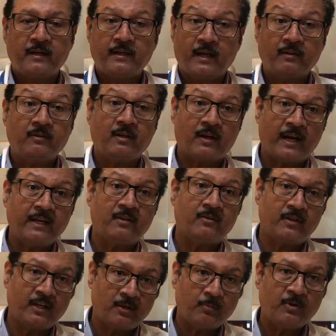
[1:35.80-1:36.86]
get the right
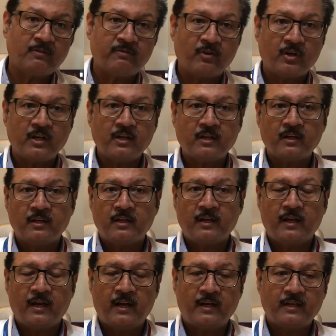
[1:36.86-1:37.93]
treatment for it,
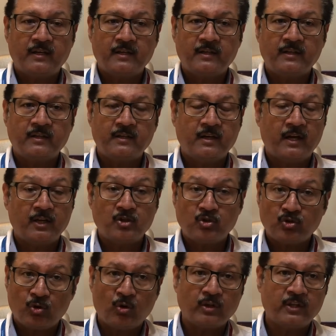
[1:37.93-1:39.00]
and
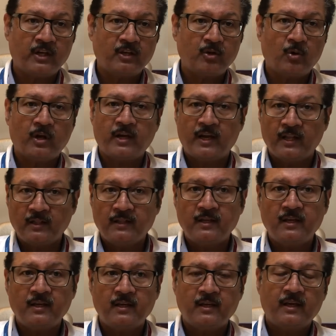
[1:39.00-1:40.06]
ensure that you are
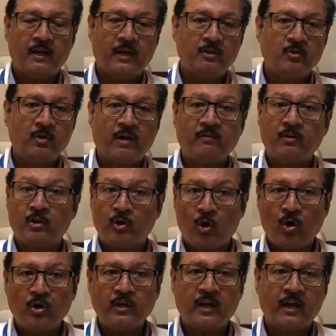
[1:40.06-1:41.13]
healthy and you have a
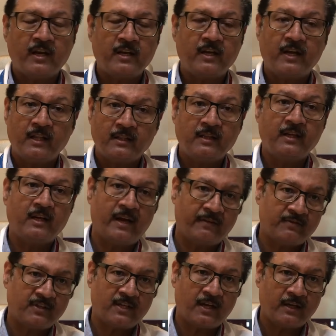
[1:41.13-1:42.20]
long and a healthy
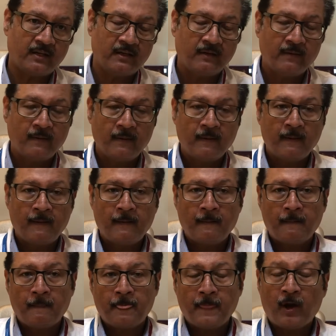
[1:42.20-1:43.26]
lifestyle.
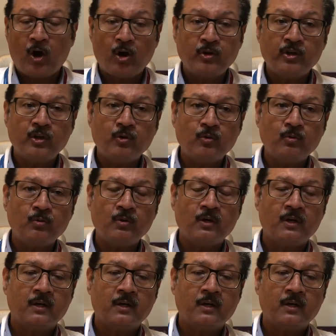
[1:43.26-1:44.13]
Now, how do you